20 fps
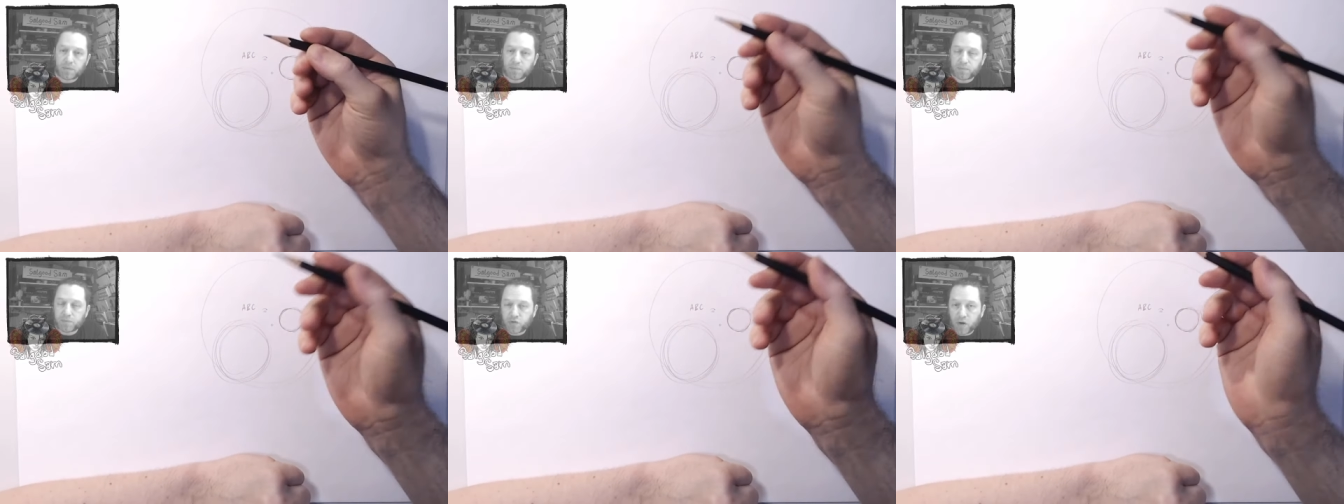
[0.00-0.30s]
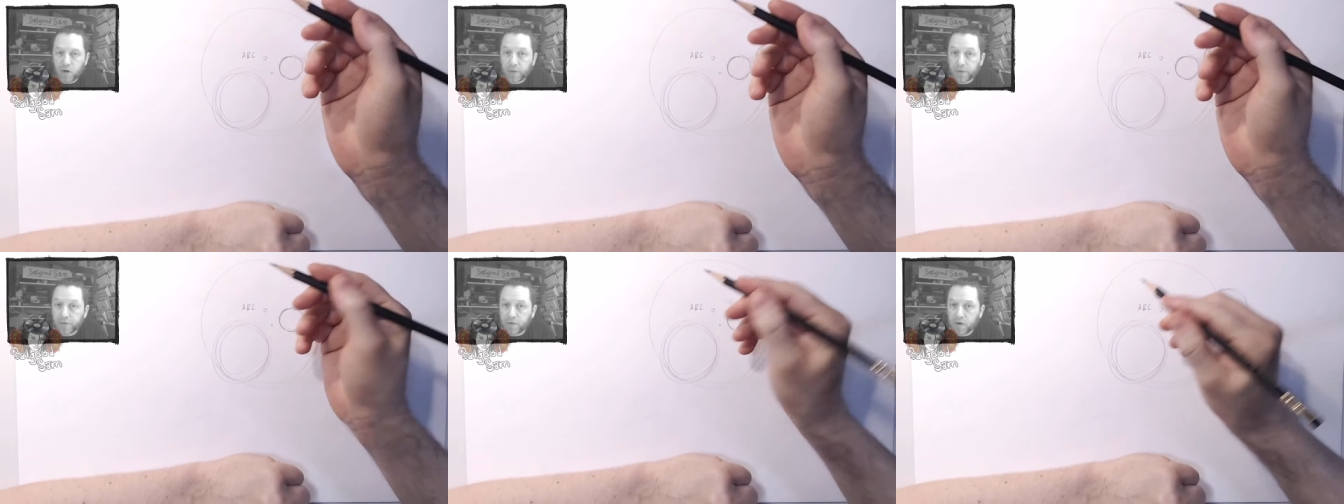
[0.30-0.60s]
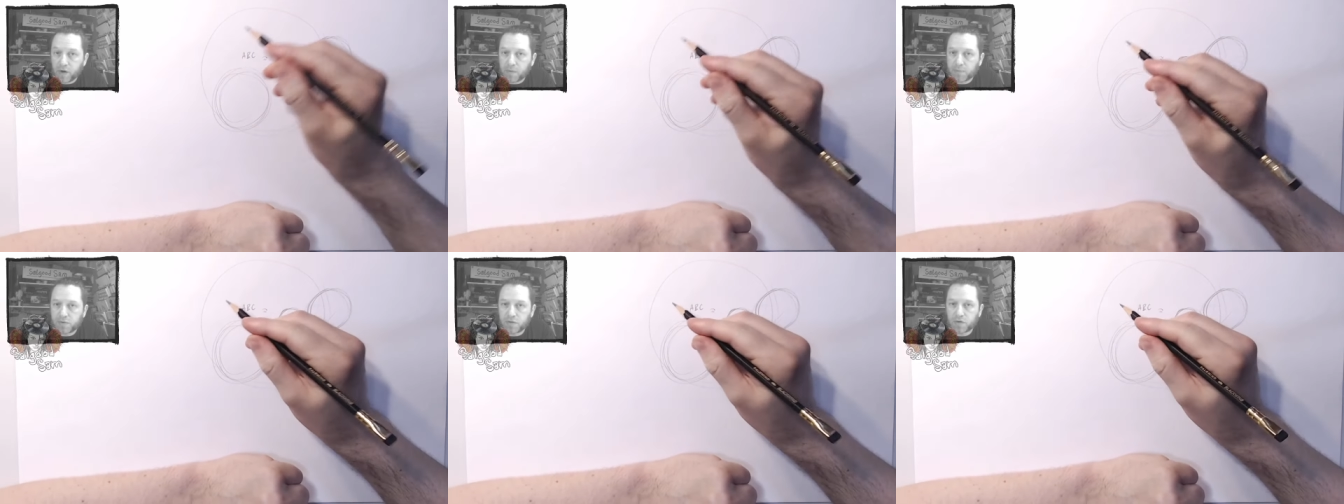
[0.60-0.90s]
Drawing with
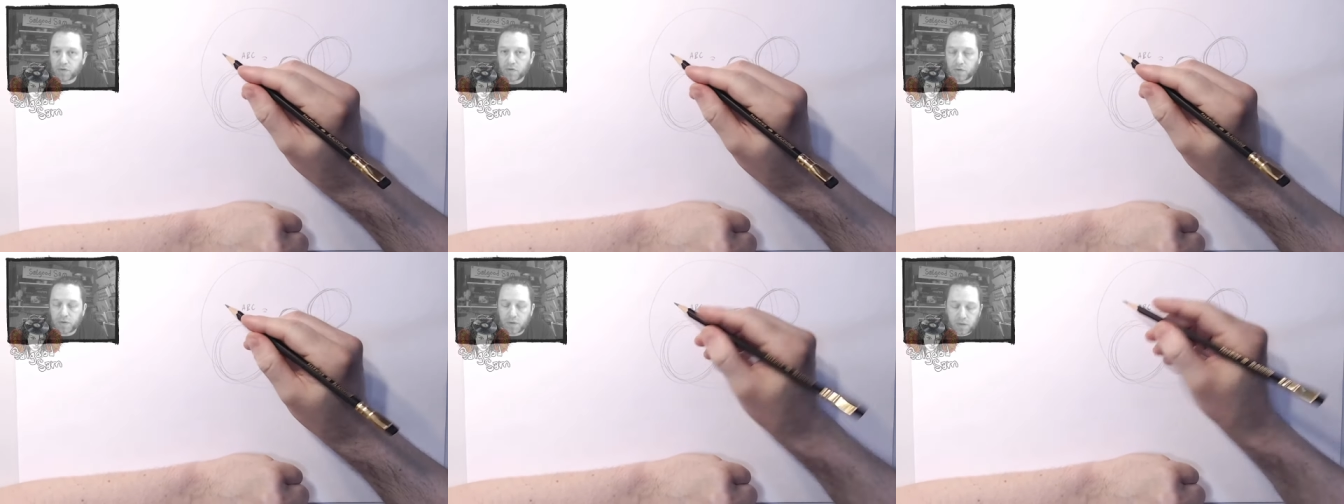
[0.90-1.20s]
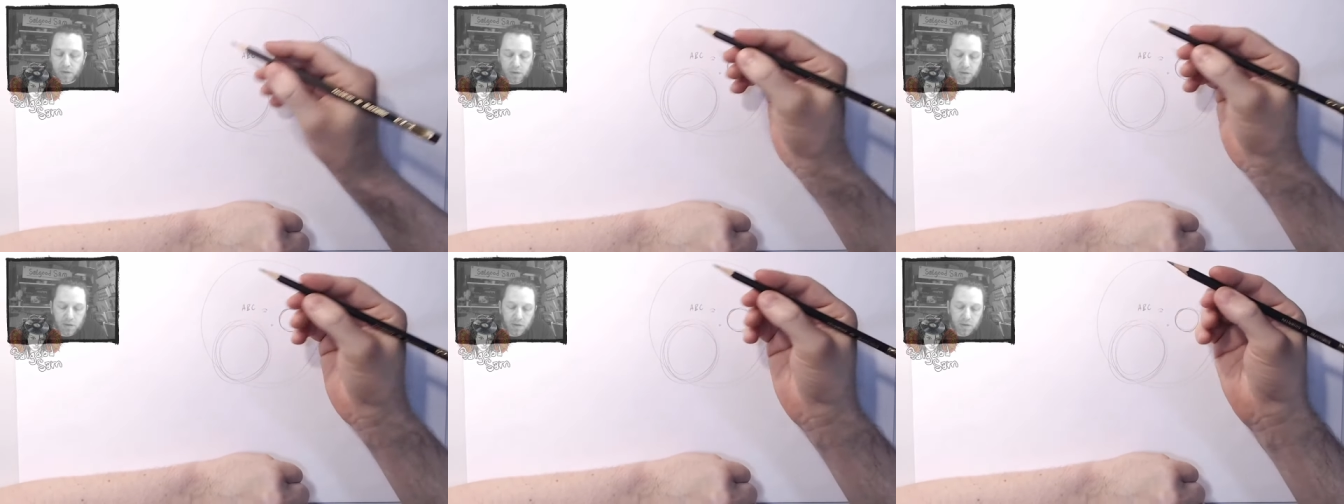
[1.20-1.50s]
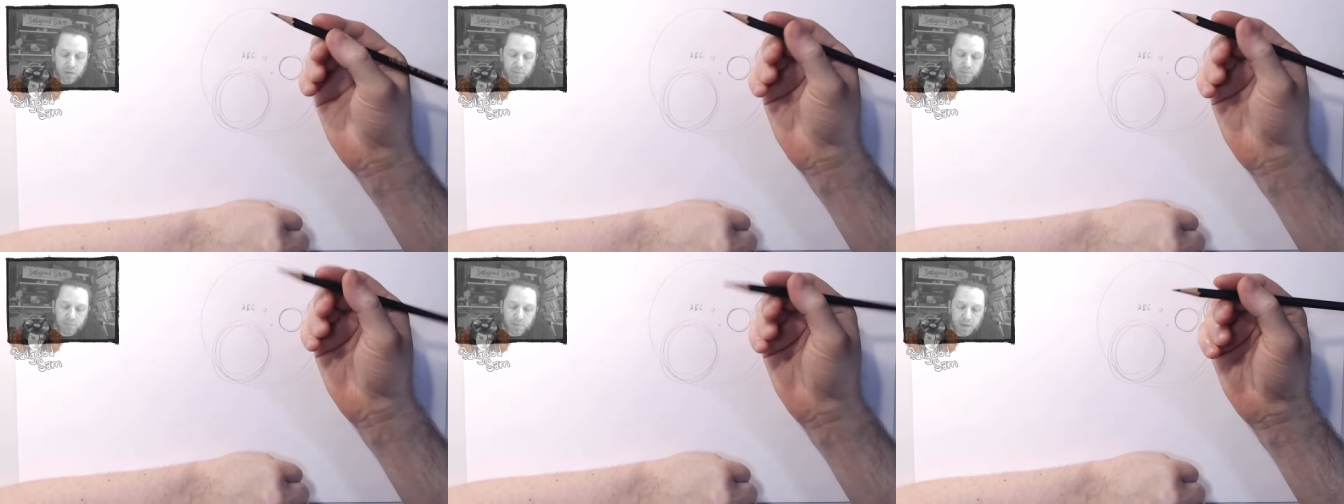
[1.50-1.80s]
your arm is good,
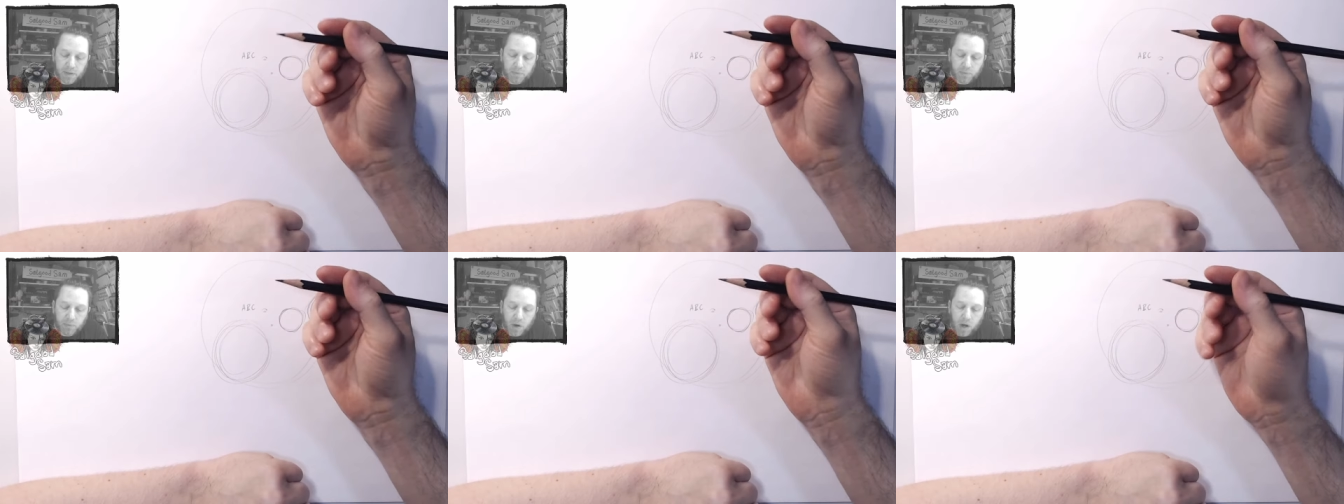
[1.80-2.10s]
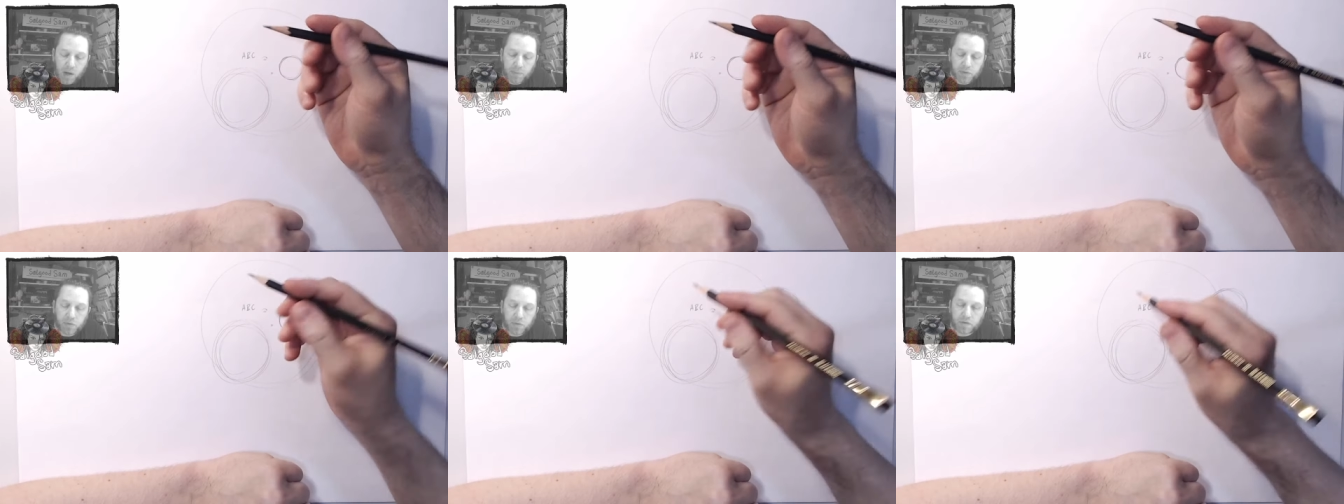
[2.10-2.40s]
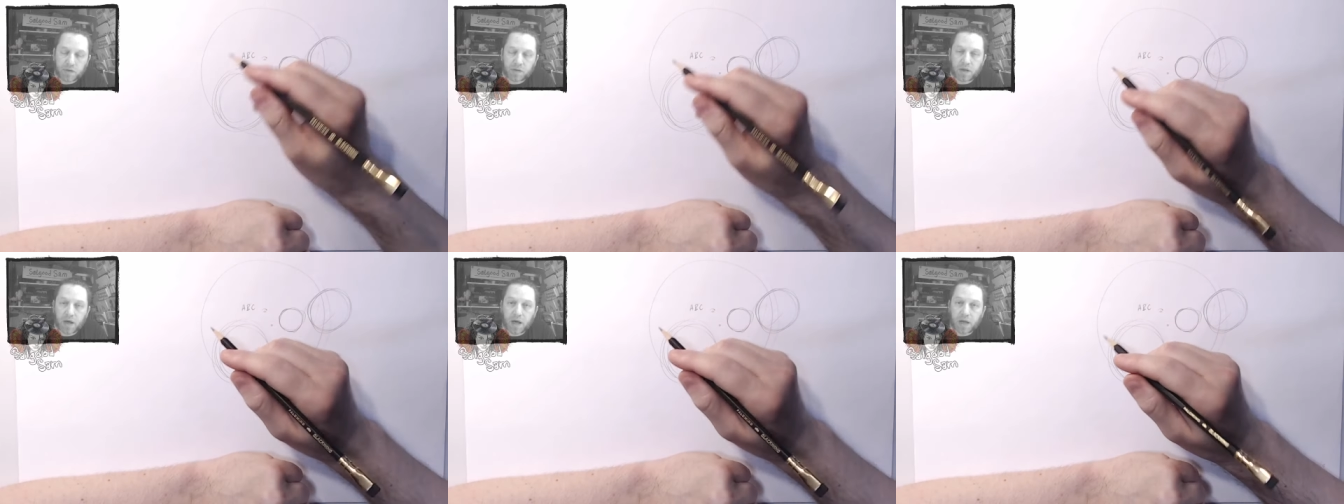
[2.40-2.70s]
but it robs you of
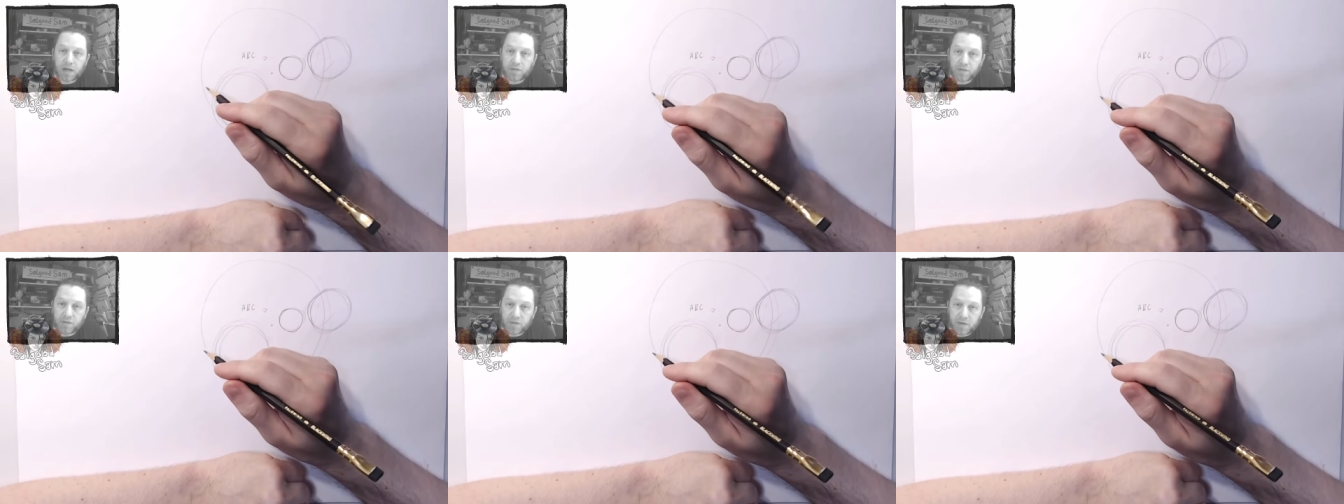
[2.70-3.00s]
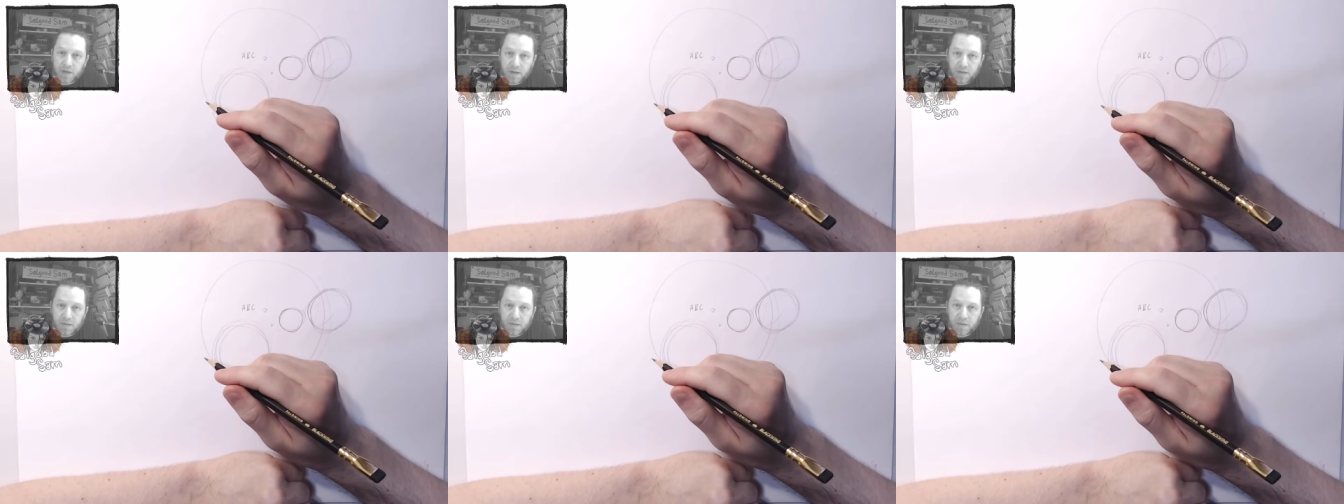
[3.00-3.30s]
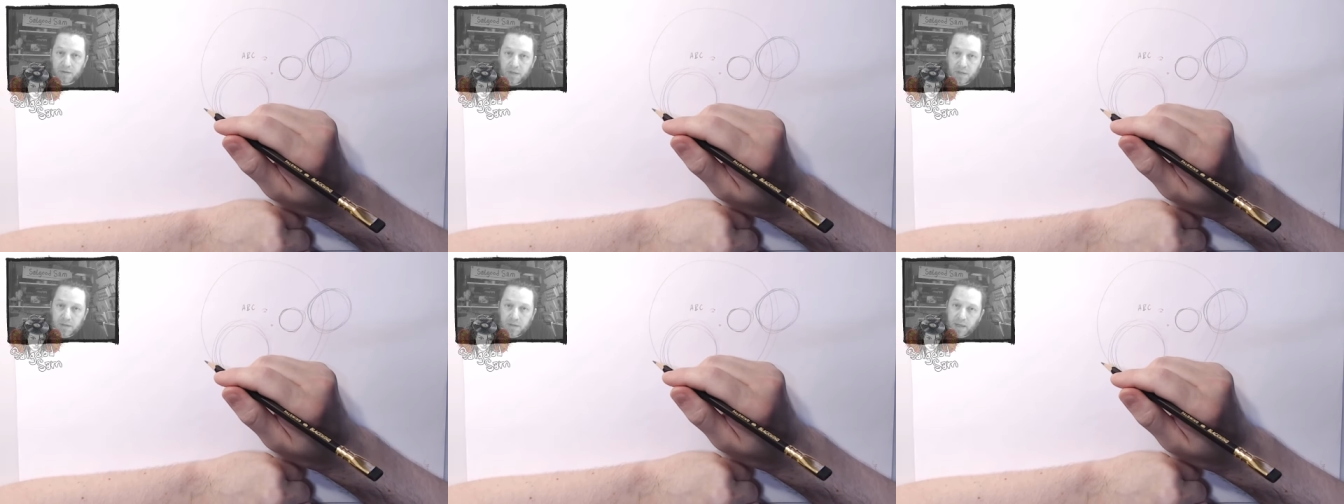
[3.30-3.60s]
a lot of finesse
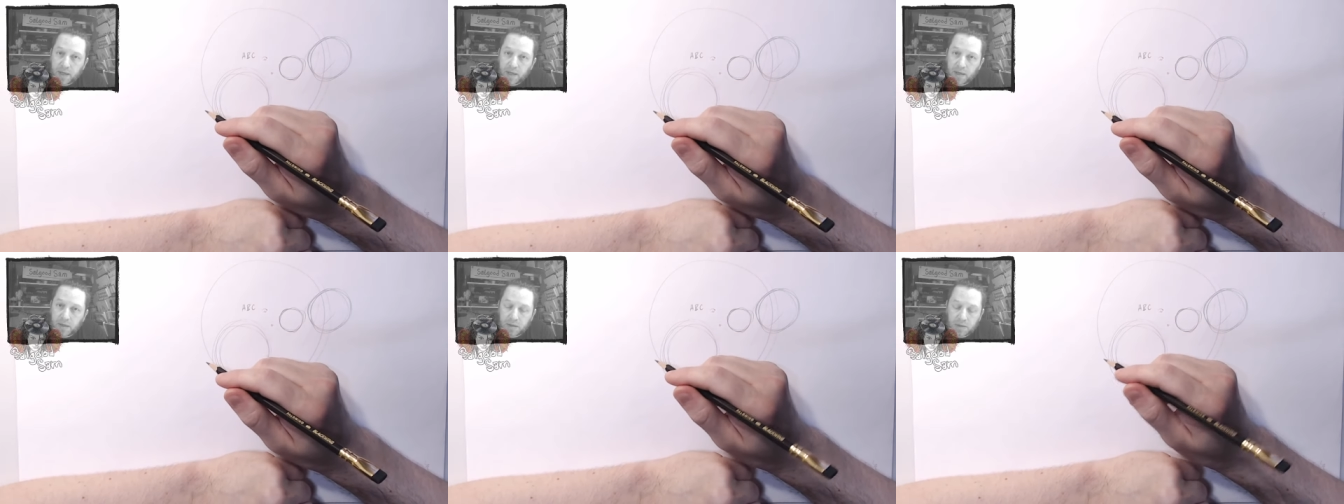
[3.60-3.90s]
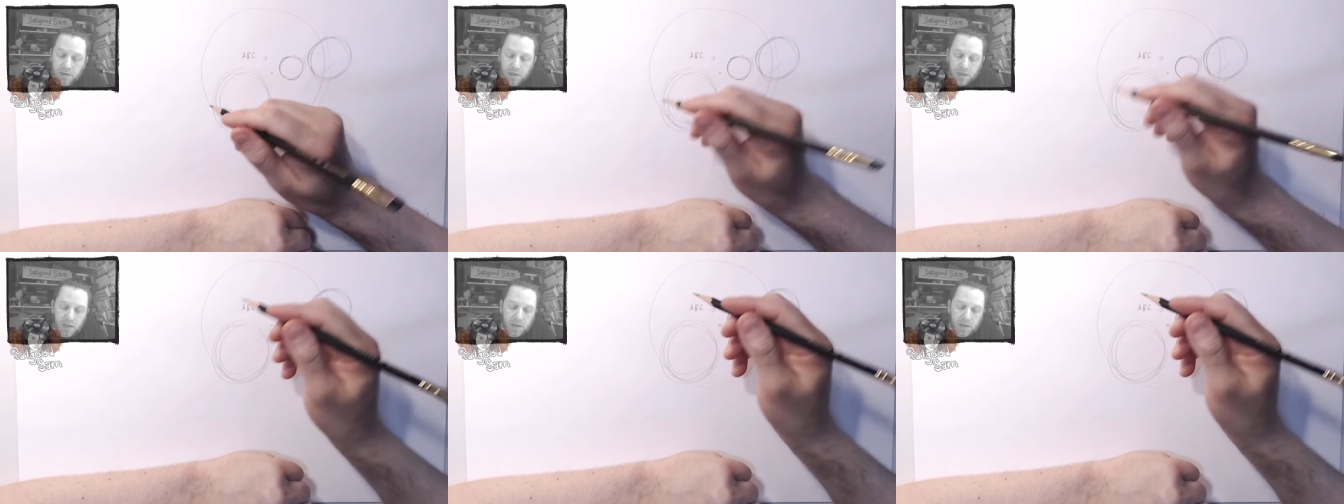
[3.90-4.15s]
and detail.